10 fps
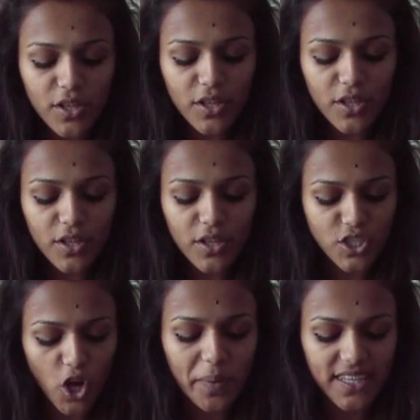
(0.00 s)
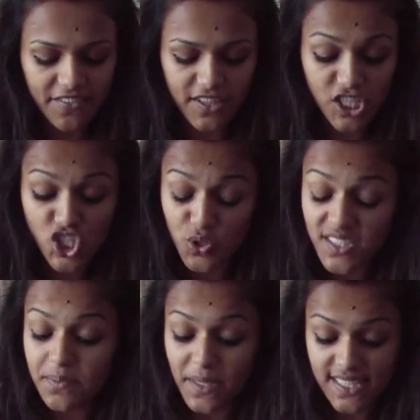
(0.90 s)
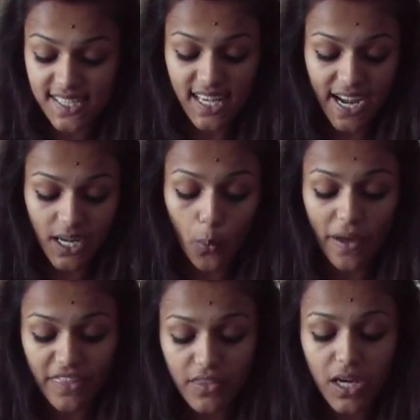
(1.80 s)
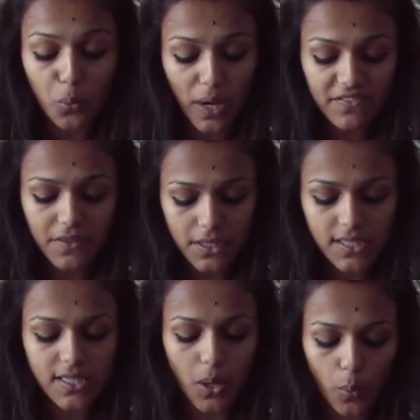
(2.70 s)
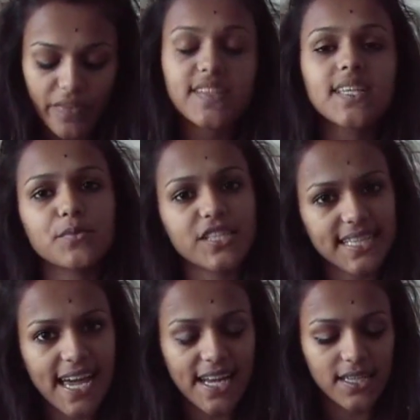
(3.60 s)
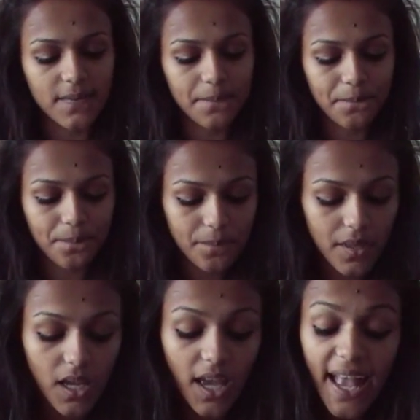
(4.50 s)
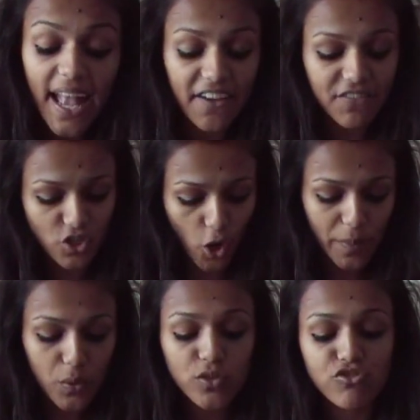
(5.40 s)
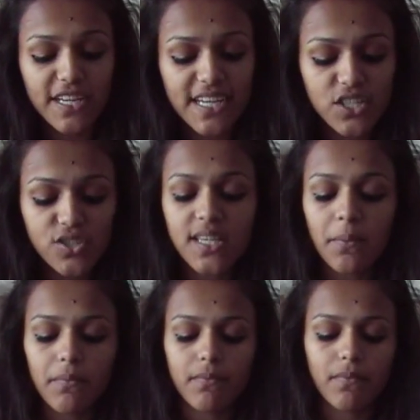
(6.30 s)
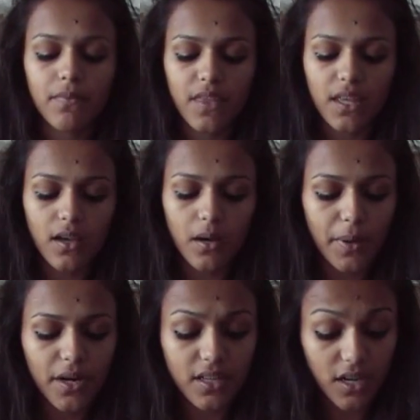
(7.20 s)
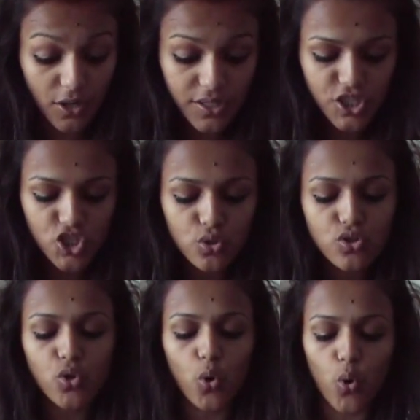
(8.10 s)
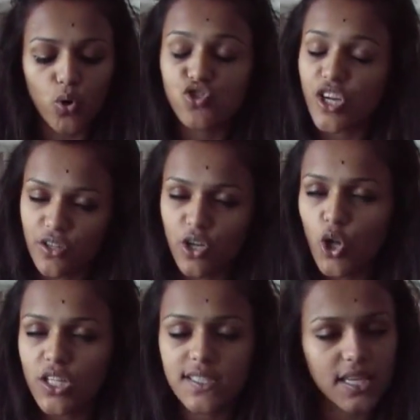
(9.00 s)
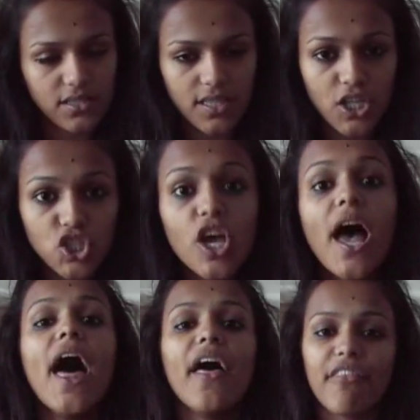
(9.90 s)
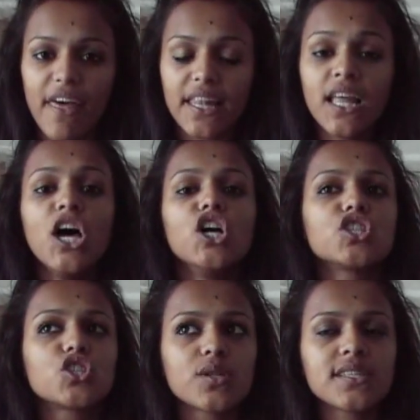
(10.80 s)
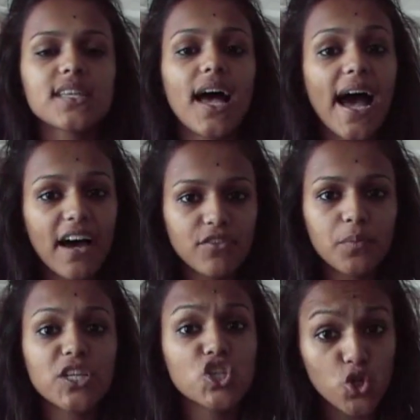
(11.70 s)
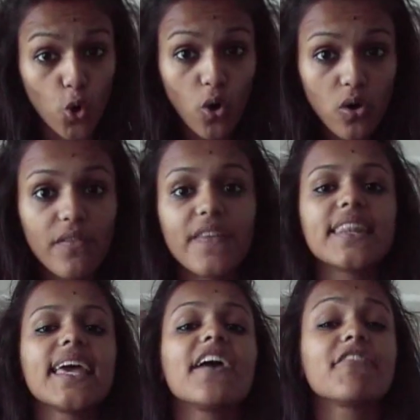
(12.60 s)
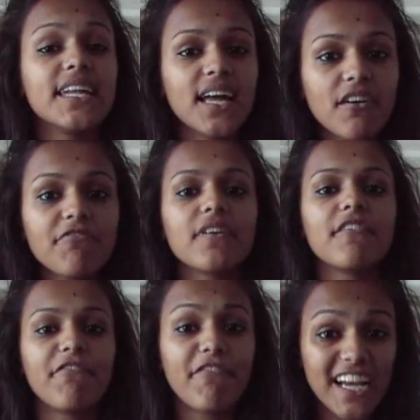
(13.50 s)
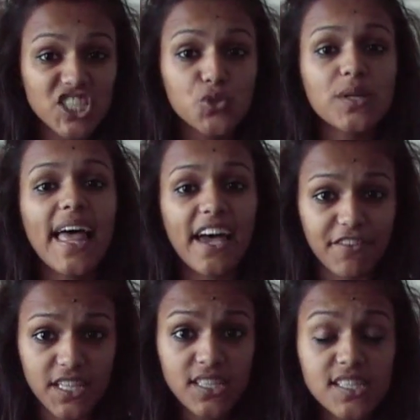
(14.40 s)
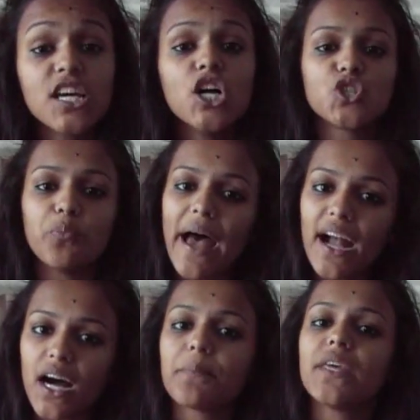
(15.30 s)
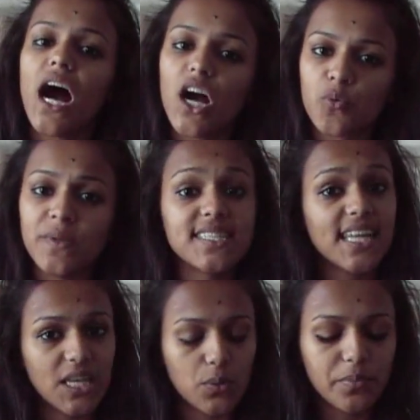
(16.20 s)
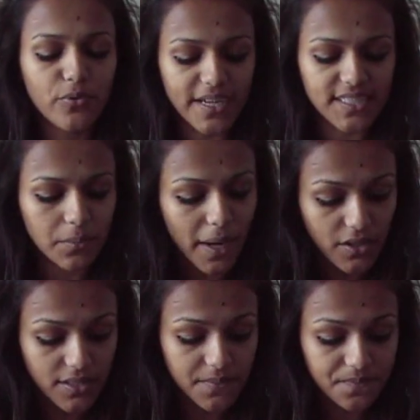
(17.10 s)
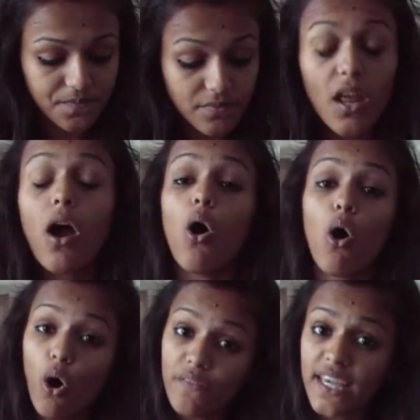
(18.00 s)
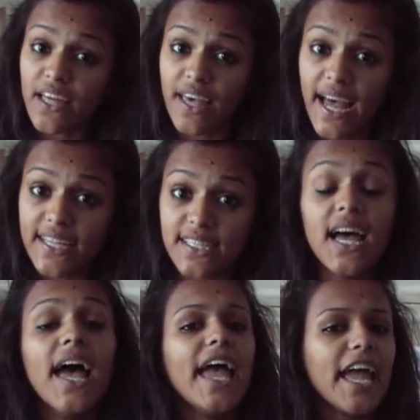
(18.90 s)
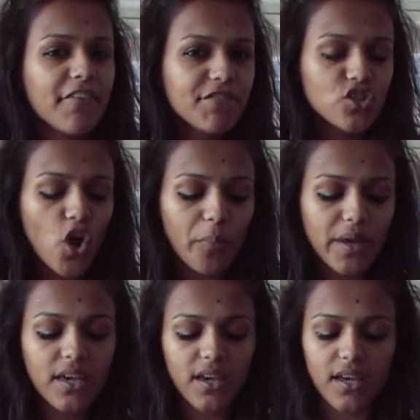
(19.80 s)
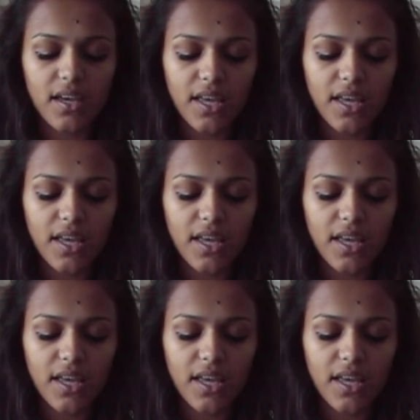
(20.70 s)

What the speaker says: Depending upon the topic given, students must decide whether they are well versed with the subject at hand. If the topic was related to something about the current issues or general knowledge as such, then students have to be sure that they have enough factual evidence to back up the arguments that they will be writing about. On the other hand, if the topic